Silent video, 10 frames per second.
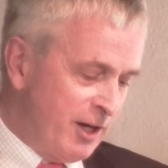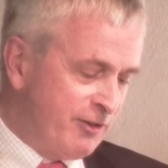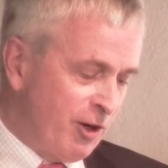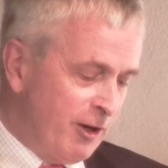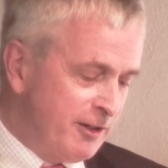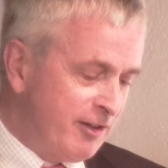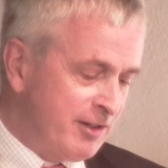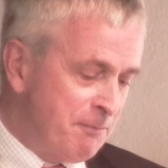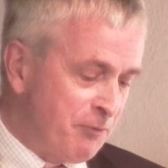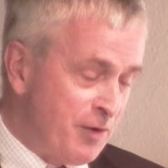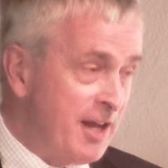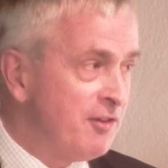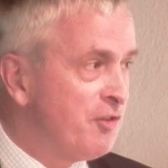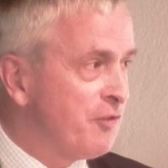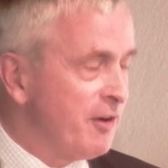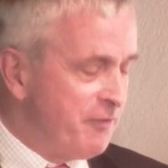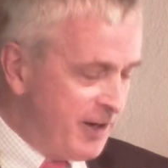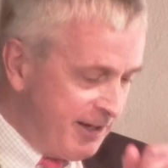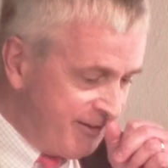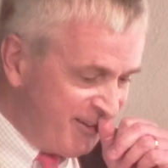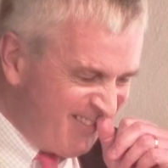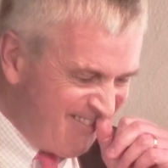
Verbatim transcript: I turned to some friends for advice.